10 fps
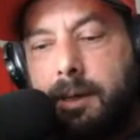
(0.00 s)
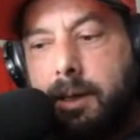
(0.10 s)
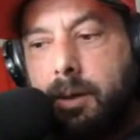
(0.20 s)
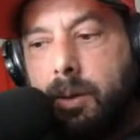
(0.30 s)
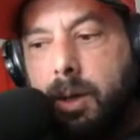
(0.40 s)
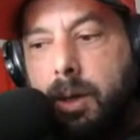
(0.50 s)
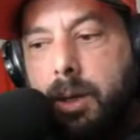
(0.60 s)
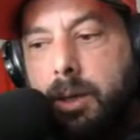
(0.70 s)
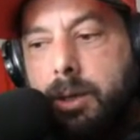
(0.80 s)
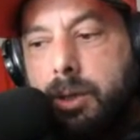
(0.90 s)
Like you know,
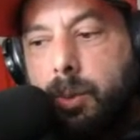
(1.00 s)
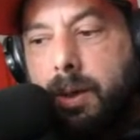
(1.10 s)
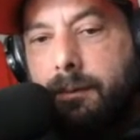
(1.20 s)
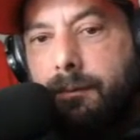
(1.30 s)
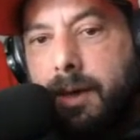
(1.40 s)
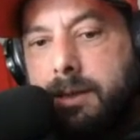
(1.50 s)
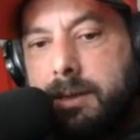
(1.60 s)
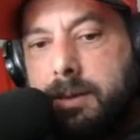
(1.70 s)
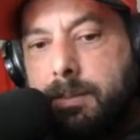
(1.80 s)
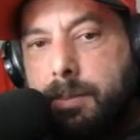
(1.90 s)
should we
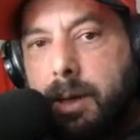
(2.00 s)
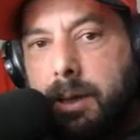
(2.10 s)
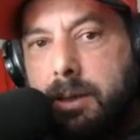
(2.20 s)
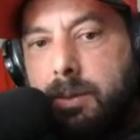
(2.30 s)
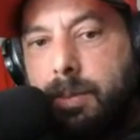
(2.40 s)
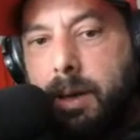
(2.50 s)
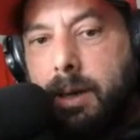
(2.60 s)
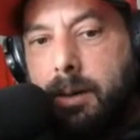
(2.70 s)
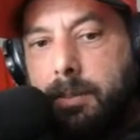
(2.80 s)
invest money to buy